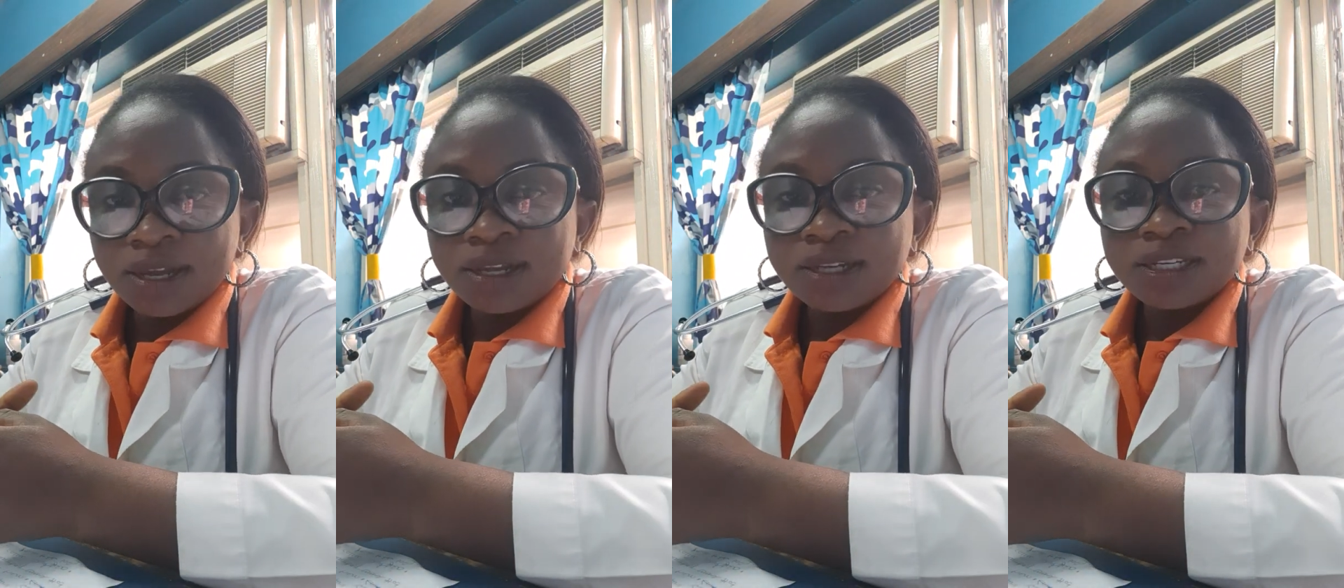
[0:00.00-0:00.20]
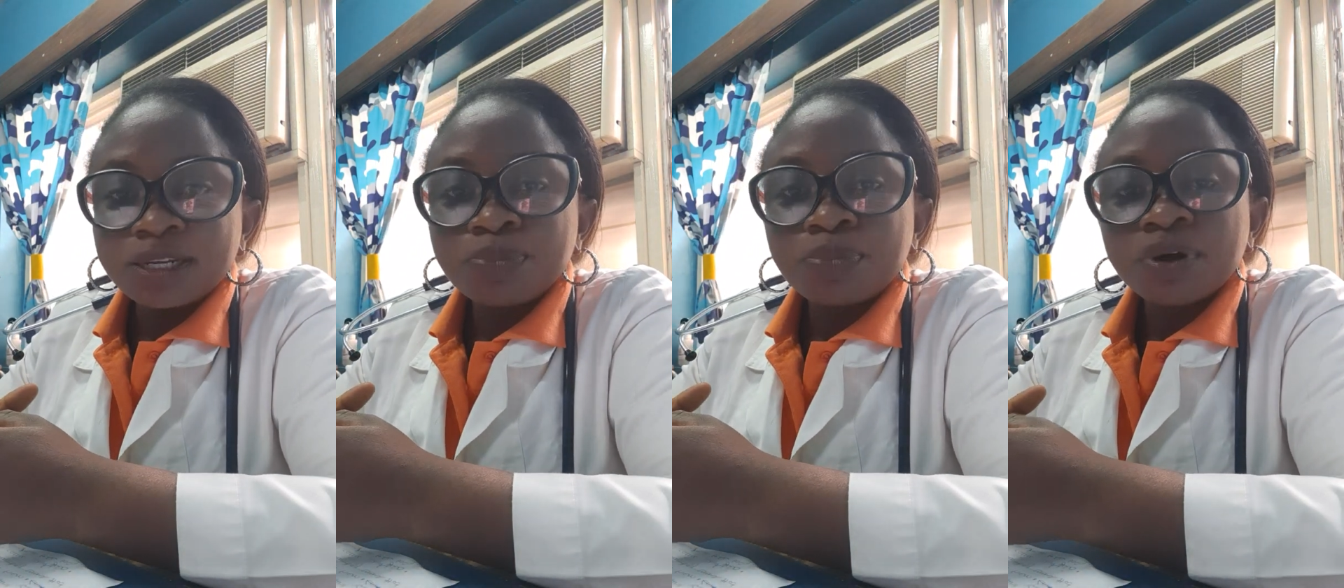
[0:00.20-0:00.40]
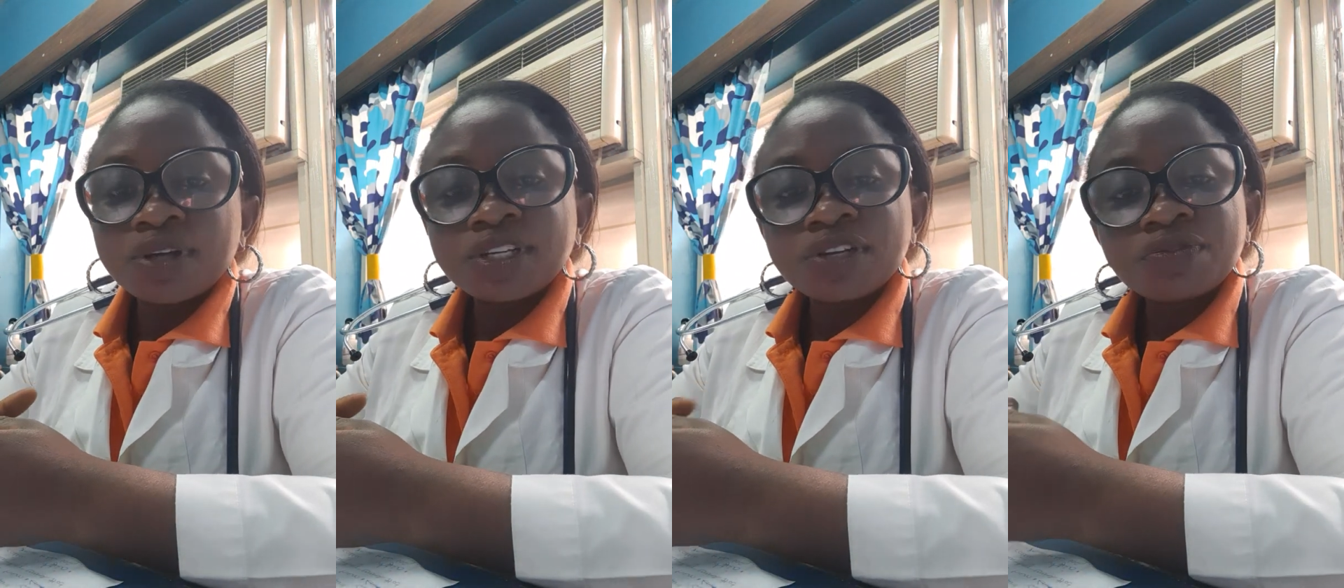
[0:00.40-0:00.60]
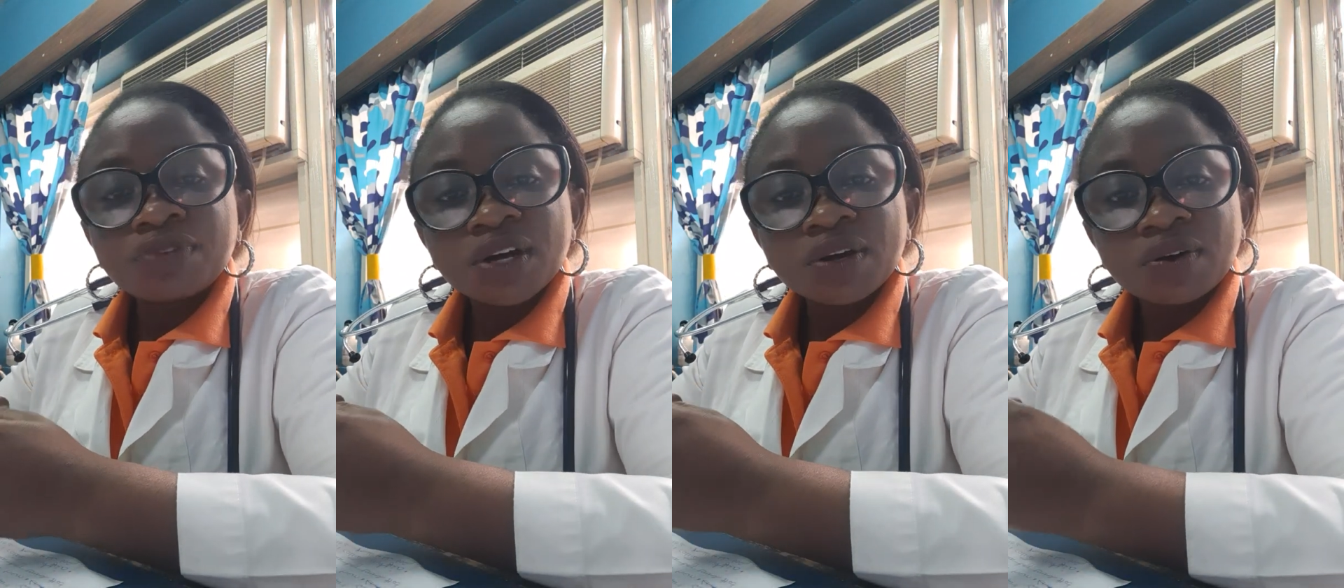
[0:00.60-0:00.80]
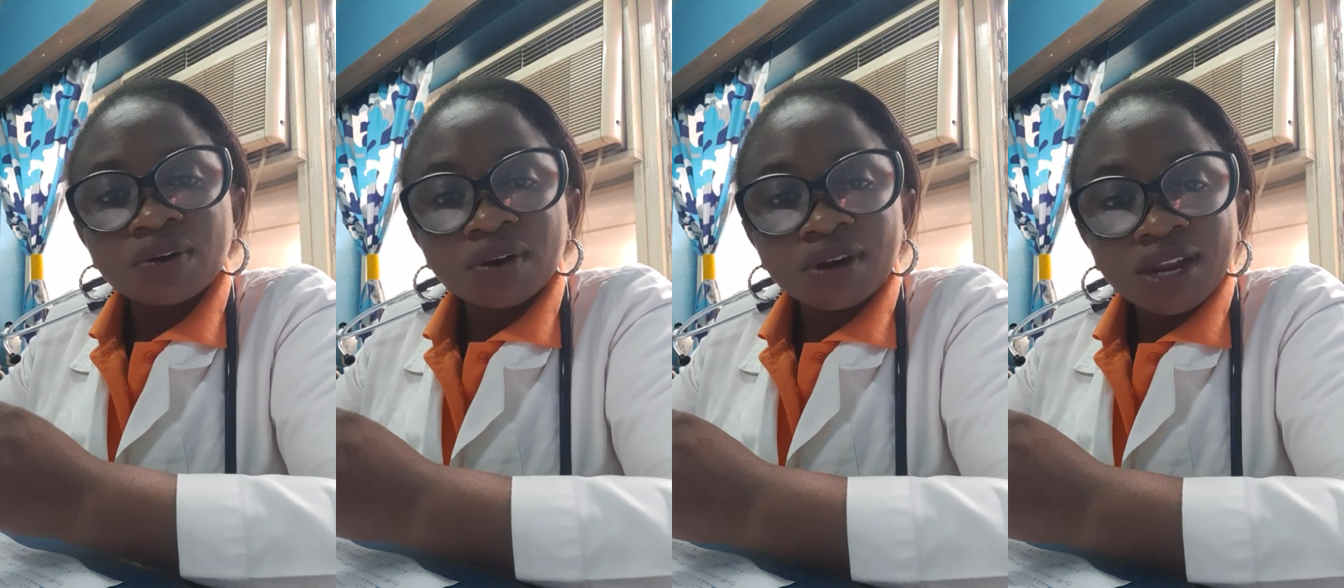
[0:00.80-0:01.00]
the body
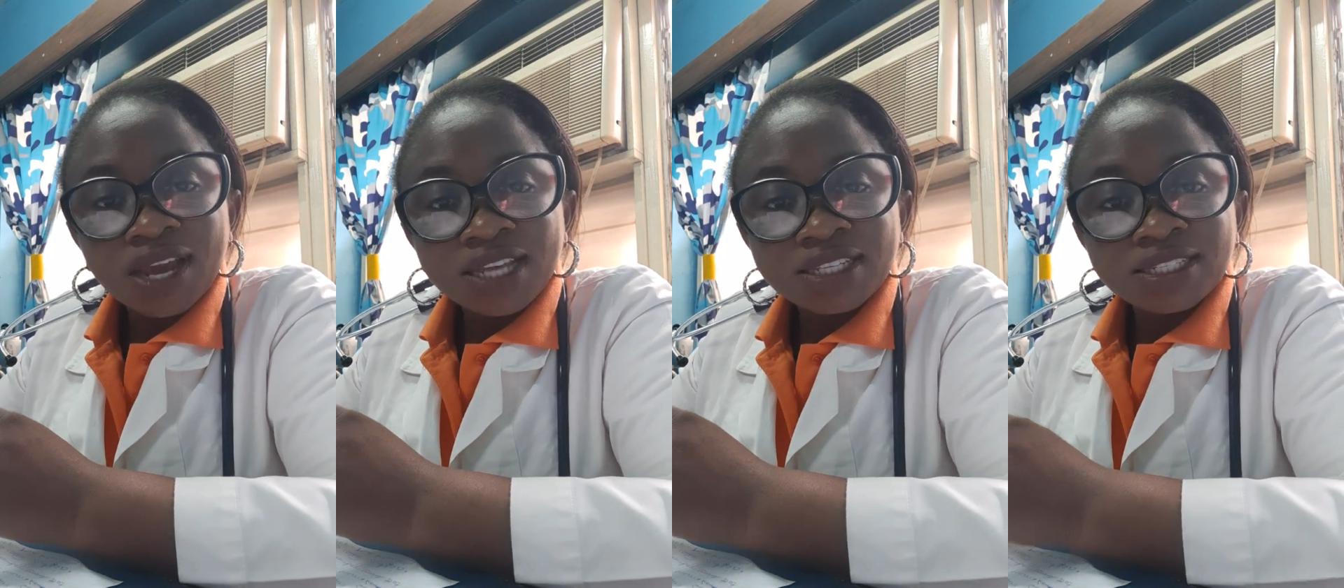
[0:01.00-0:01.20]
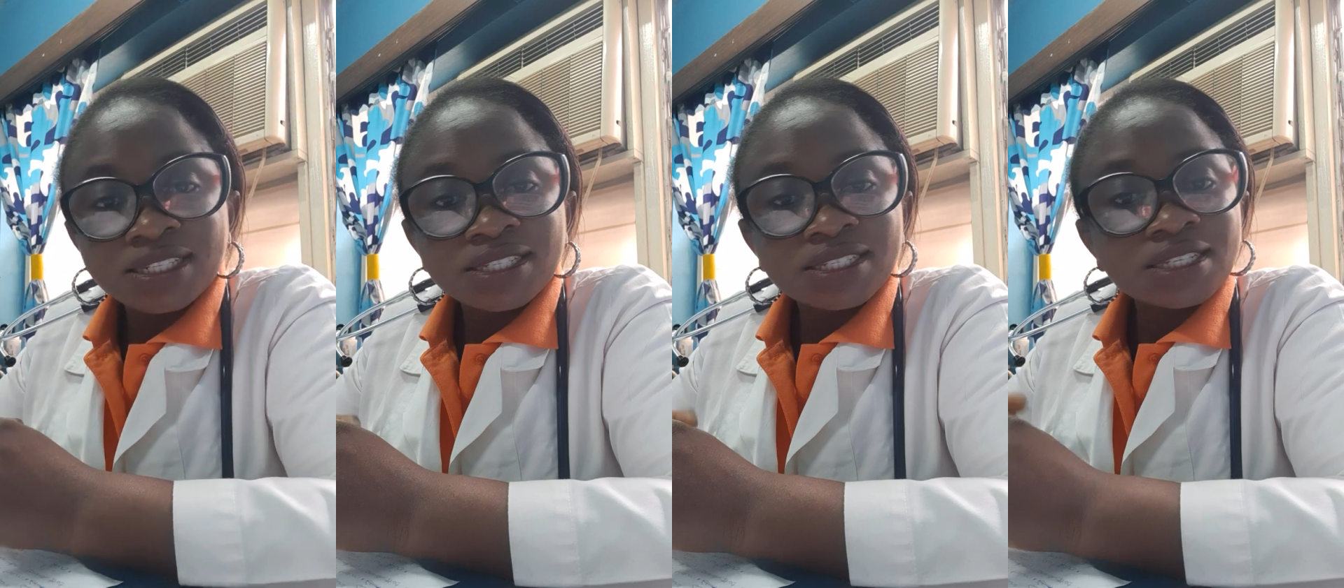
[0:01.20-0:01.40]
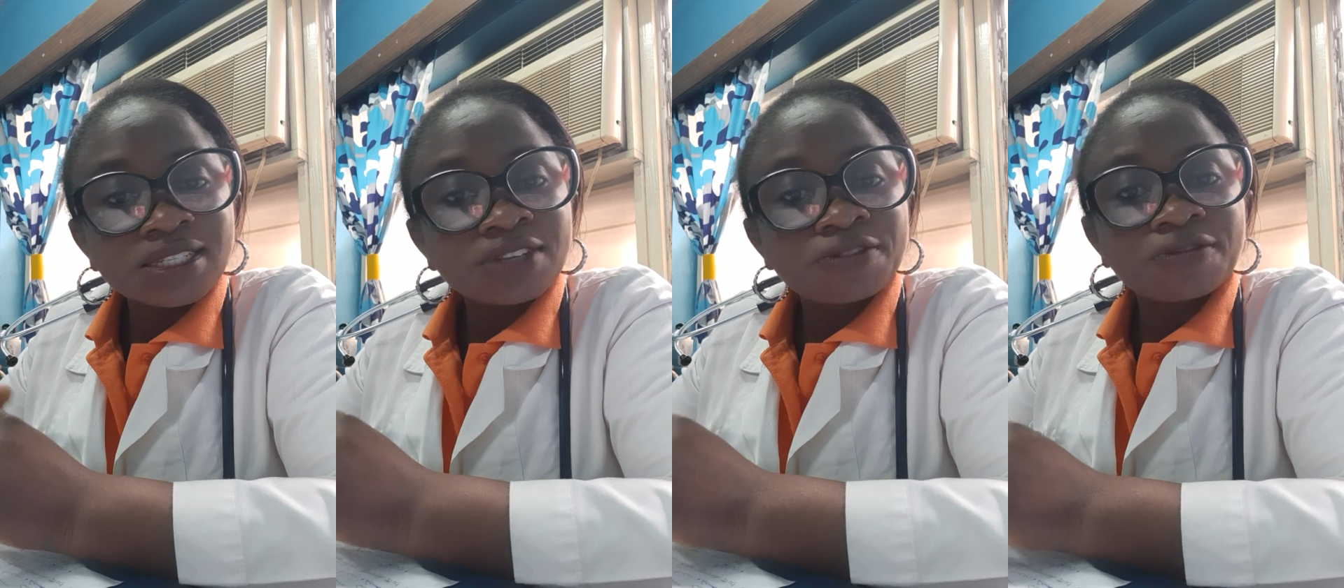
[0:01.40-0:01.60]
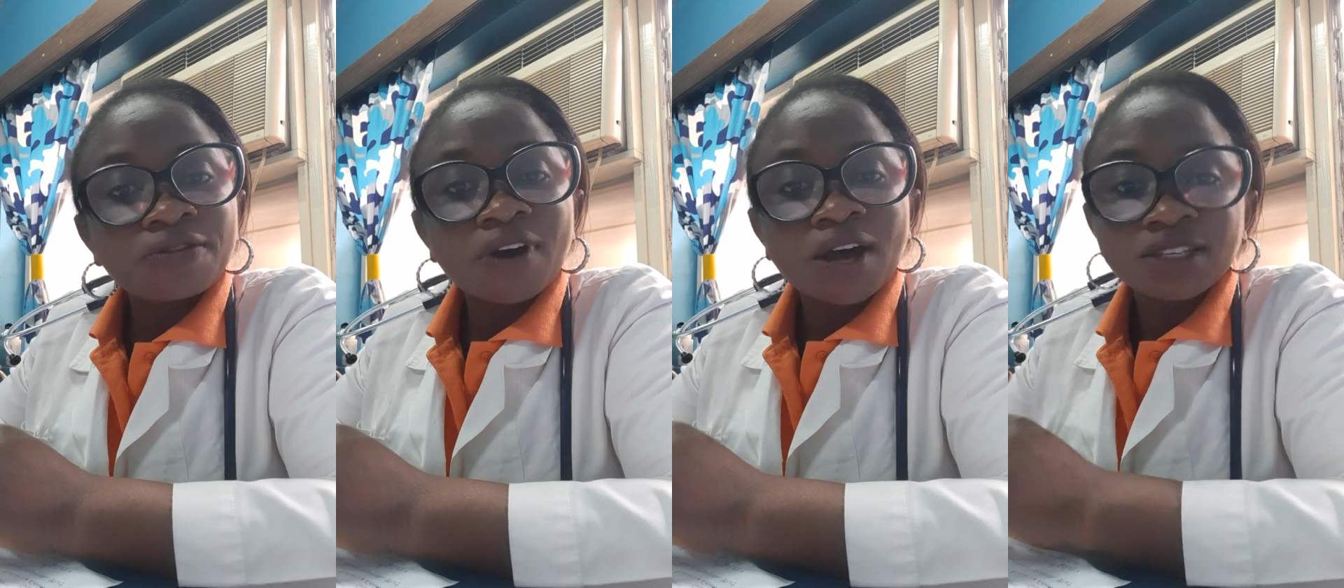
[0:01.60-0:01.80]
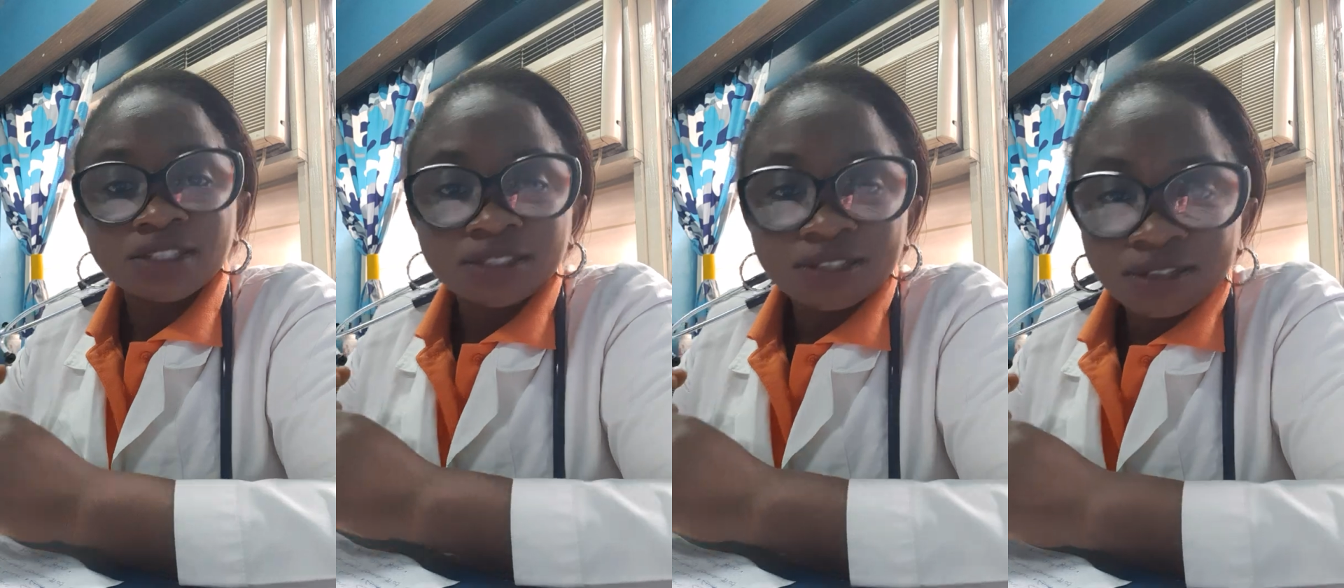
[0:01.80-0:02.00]
recognizes it
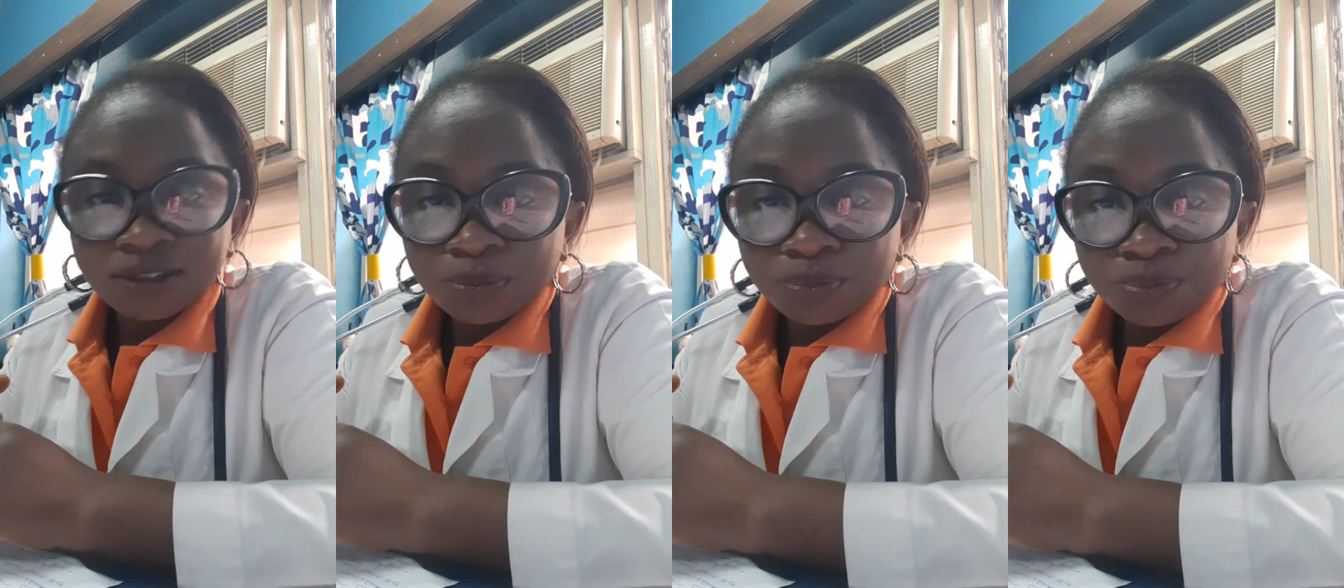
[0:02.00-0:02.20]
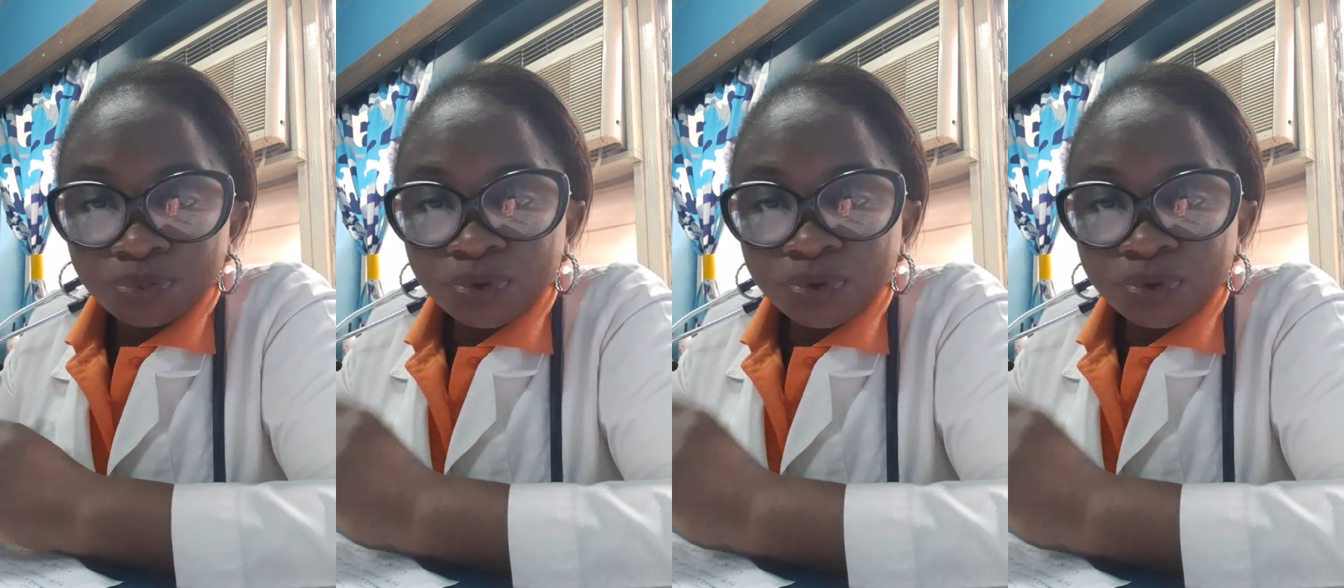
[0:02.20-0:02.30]
faster,